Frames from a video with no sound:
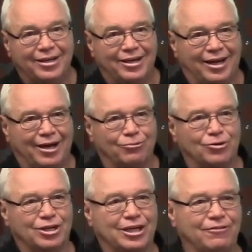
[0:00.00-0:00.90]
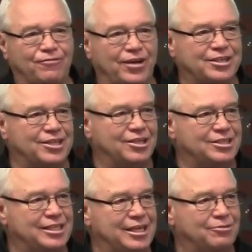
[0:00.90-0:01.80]
We're to confess our
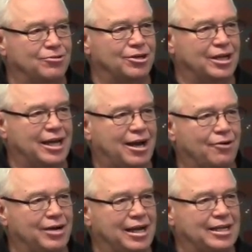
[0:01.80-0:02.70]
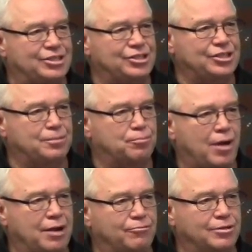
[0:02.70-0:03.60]
sin, we're to get our relationship
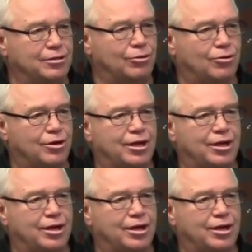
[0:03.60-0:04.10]
right with the Lord,